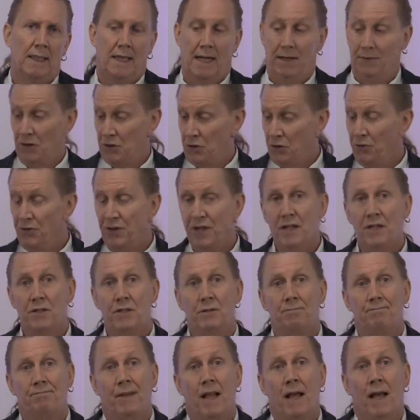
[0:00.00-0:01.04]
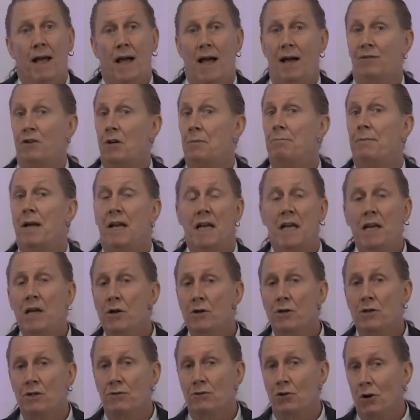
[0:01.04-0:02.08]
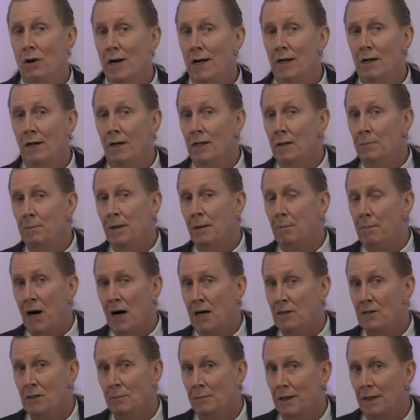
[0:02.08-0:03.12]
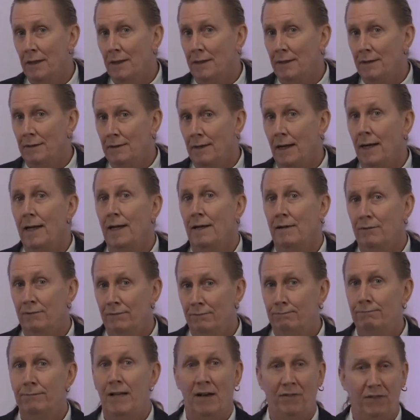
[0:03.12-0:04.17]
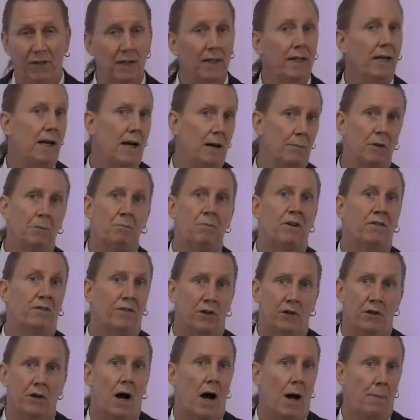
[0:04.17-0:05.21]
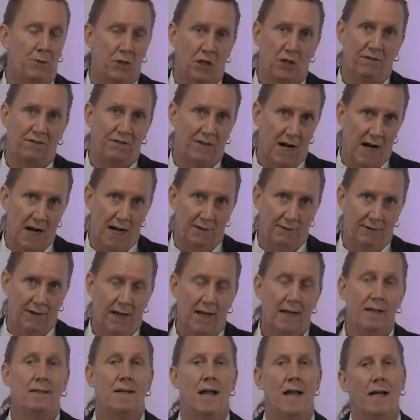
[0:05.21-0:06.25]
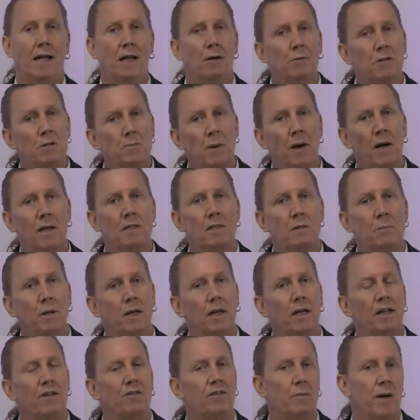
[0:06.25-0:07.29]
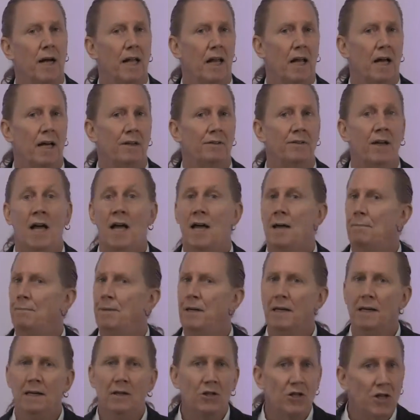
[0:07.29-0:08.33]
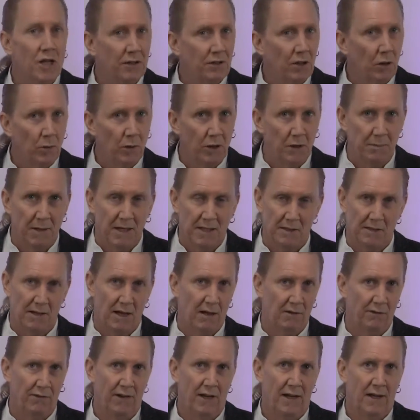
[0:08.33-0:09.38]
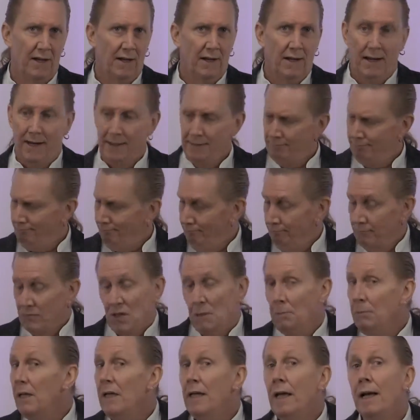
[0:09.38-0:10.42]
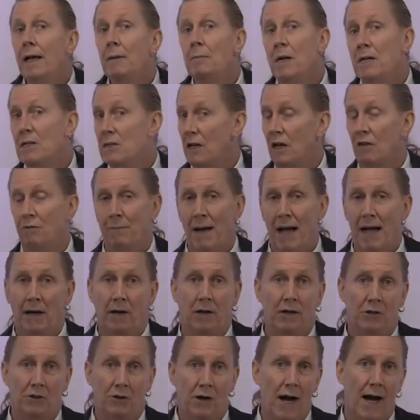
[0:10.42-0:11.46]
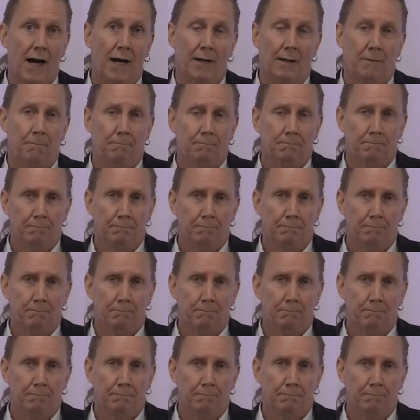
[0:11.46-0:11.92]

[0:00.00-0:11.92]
And the truth is, after many years of trying all the possibilities, I have definitely come to prefer option 5, taking responsibility for my life, being gentle with myself, and simply getting myself back on track.